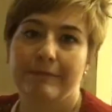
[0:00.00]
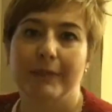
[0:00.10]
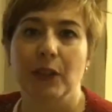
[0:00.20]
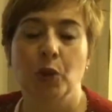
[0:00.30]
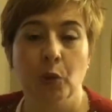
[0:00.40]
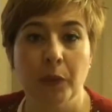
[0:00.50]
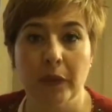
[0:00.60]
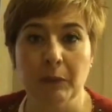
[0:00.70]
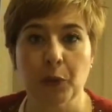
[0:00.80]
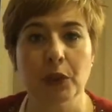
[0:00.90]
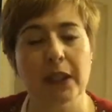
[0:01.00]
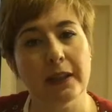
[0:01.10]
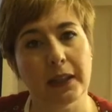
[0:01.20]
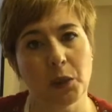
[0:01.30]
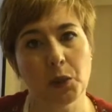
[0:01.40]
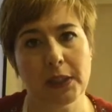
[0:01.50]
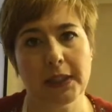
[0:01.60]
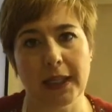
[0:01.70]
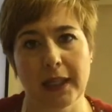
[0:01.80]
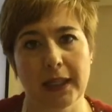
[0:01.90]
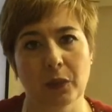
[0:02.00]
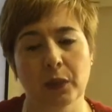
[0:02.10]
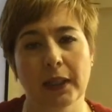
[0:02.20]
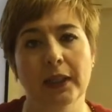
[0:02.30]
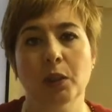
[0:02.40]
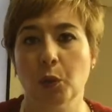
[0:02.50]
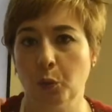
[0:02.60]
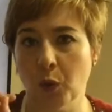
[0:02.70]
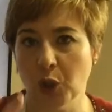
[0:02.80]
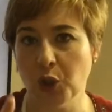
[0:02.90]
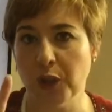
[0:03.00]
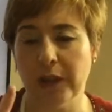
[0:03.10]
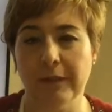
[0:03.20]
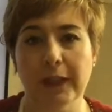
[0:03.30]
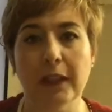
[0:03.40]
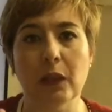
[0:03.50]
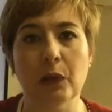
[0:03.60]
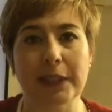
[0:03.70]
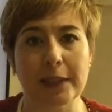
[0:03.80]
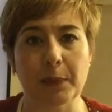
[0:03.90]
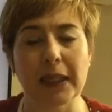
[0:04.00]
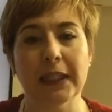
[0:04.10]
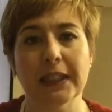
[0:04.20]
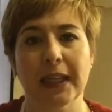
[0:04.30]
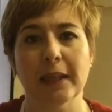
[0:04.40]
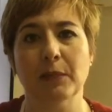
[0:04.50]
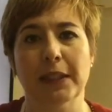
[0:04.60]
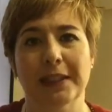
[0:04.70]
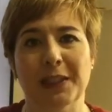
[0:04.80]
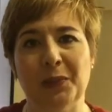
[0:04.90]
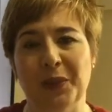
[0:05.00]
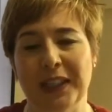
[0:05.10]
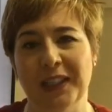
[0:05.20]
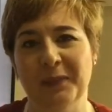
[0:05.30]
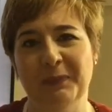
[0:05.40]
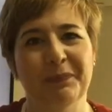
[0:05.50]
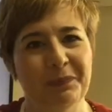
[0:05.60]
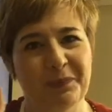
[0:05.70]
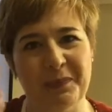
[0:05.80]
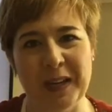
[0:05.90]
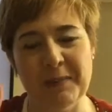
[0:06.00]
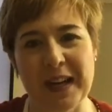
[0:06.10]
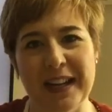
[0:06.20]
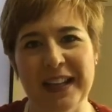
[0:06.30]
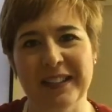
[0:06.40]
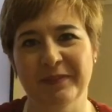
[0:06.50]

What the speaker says: Super important that you study, okay? So watch the video as many times as you need. Bye bye.